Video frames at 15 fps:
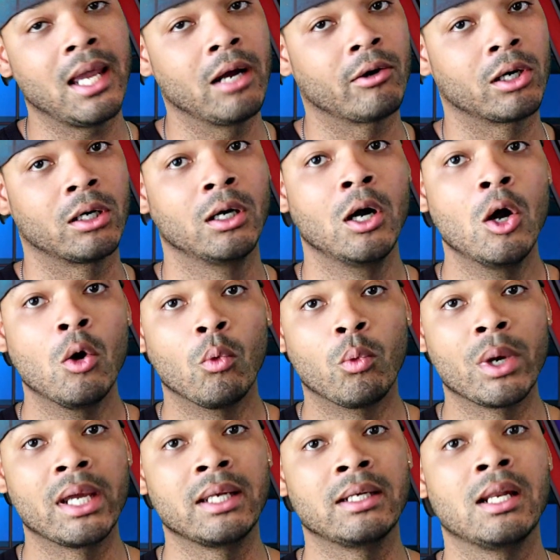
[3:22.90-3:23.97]
era,
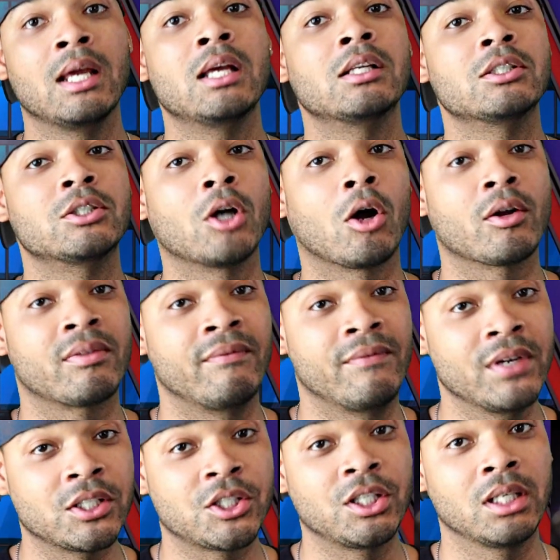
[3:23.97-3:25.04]
when Darth
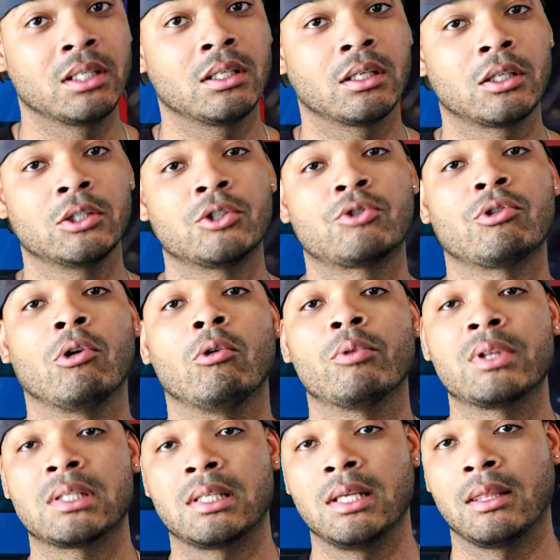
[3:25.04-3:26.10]
Vitiate controlled
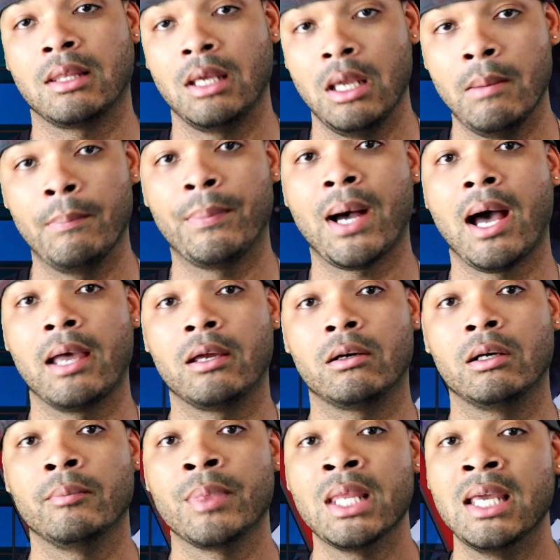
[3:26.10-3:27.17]
the Sith Empire.
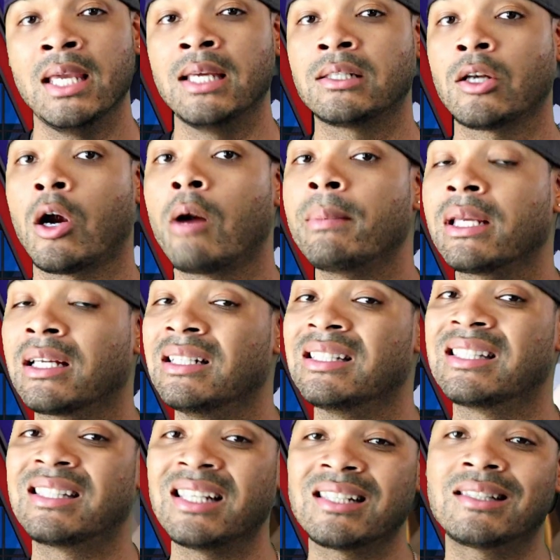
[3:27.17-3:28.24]
His army
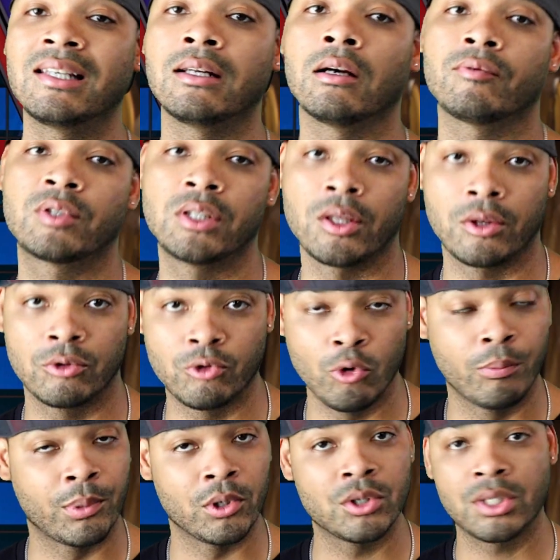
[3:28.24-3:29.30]
consisted of Sith
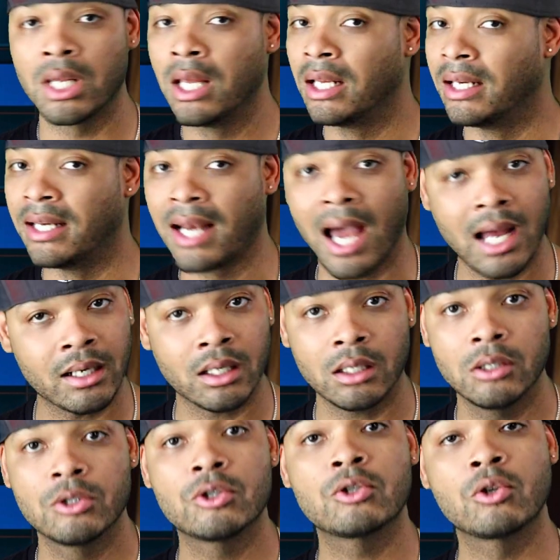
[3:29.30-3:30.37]
Troopers, not
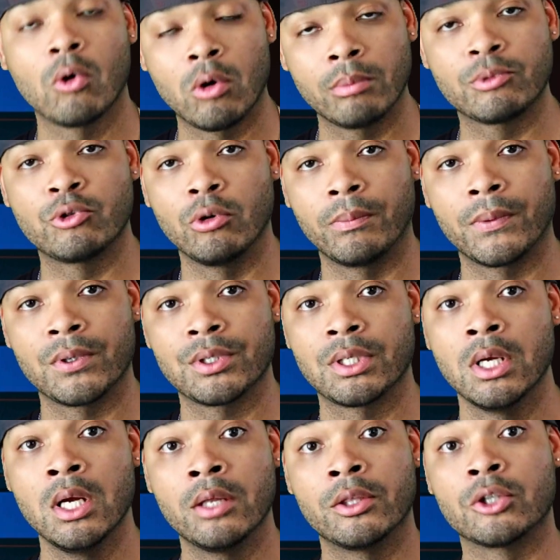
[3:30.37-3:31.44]
Stormtroopers.
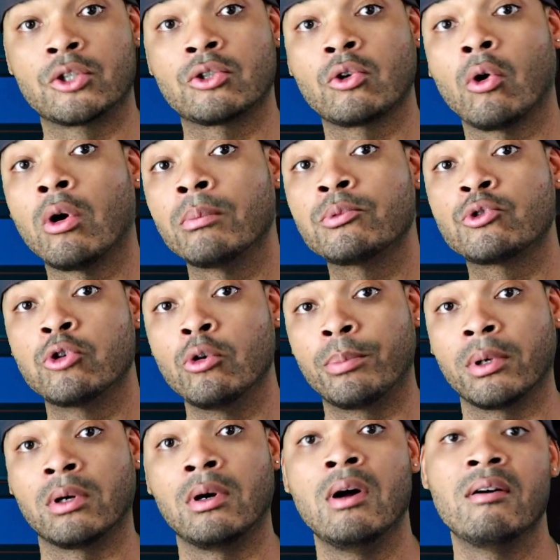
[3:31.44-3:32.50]
The
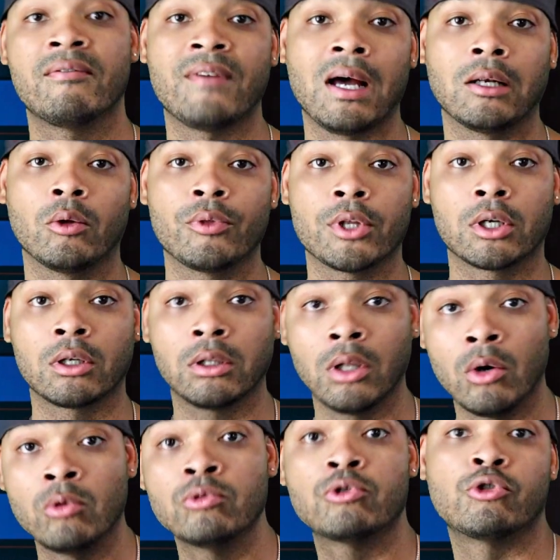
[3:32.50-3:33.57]
Stormtrooper followed the
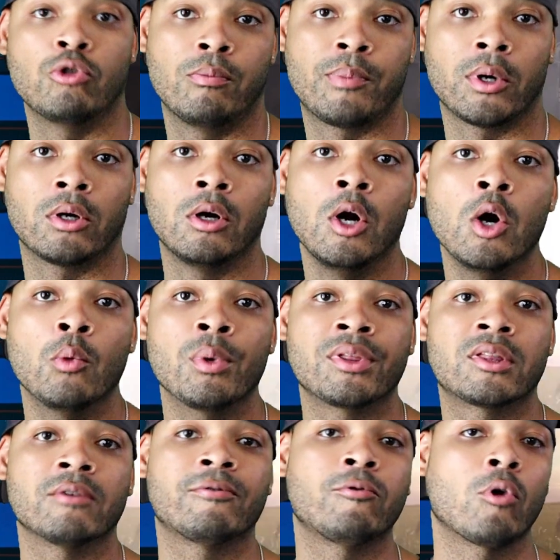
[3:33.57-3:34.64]
Clone Trooper
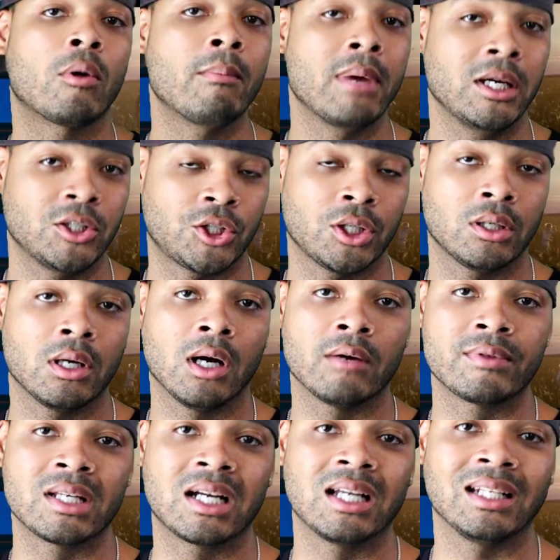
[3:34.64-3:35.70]
with the formation
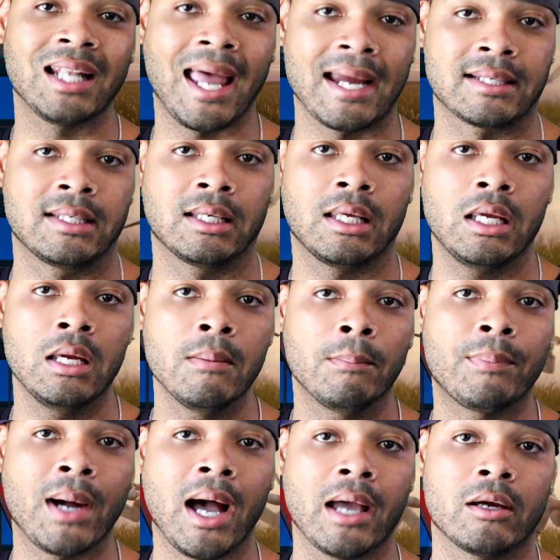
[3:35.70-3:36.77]
of the Galactic
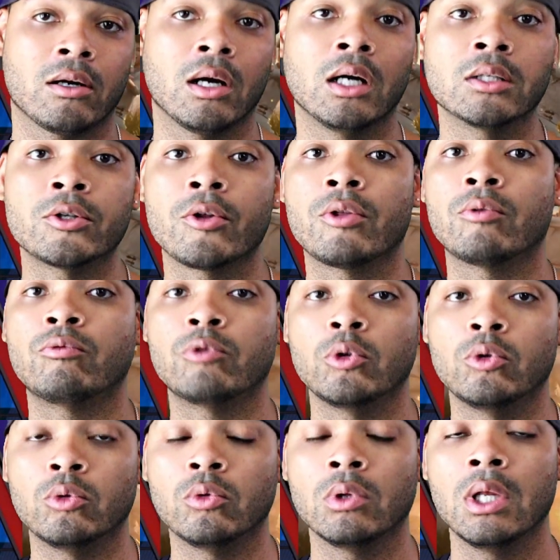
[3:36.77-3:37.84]
Empire under the
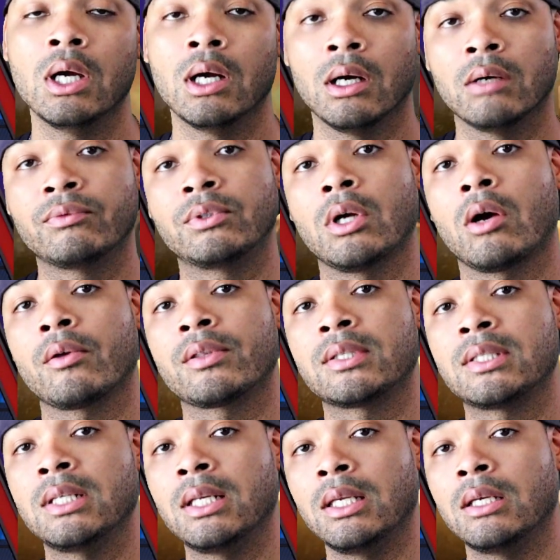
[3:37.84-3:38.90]
rule of Darth
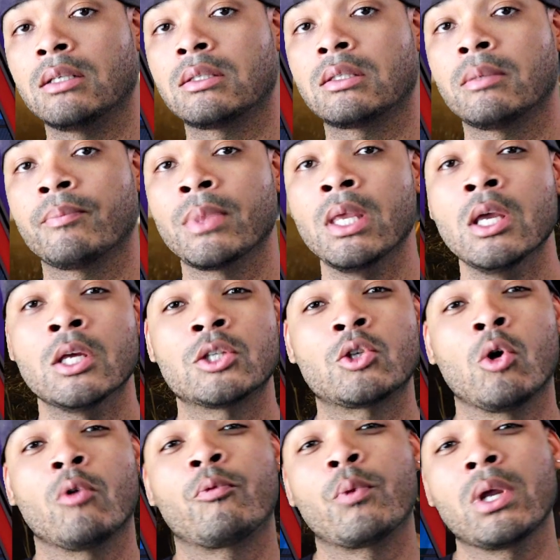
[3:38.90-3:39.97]
Sidious.
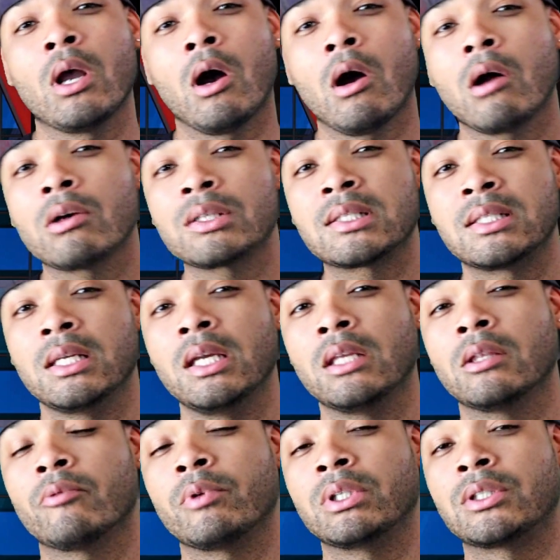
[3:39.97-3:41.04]
So if we are
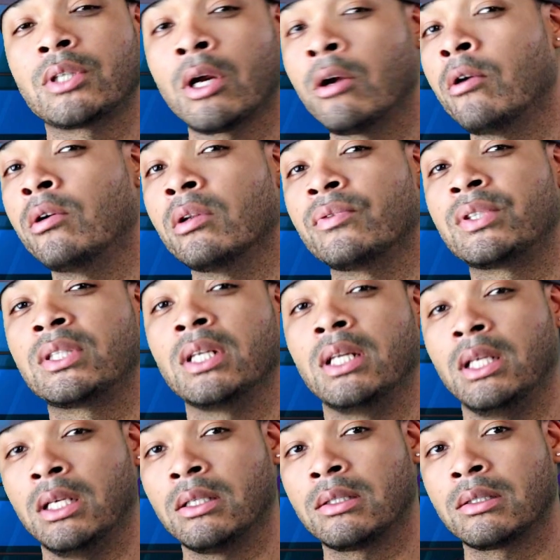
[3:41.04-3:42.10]
seeing the return of
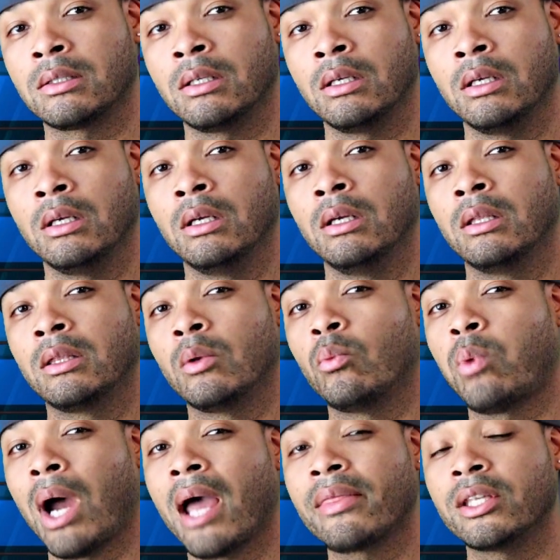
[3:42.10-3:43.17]
Sidious, then
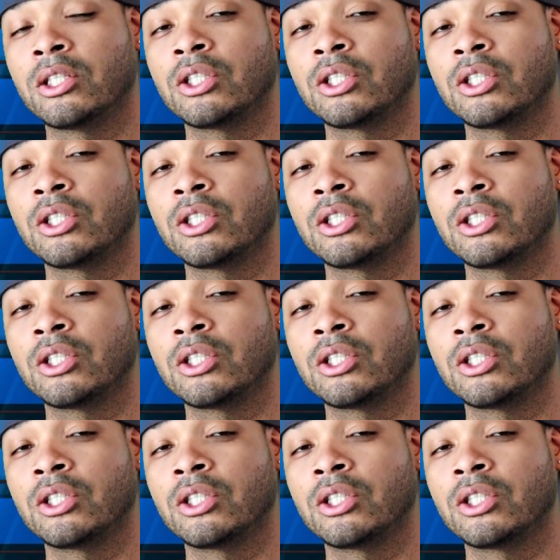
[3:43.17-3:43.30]
why the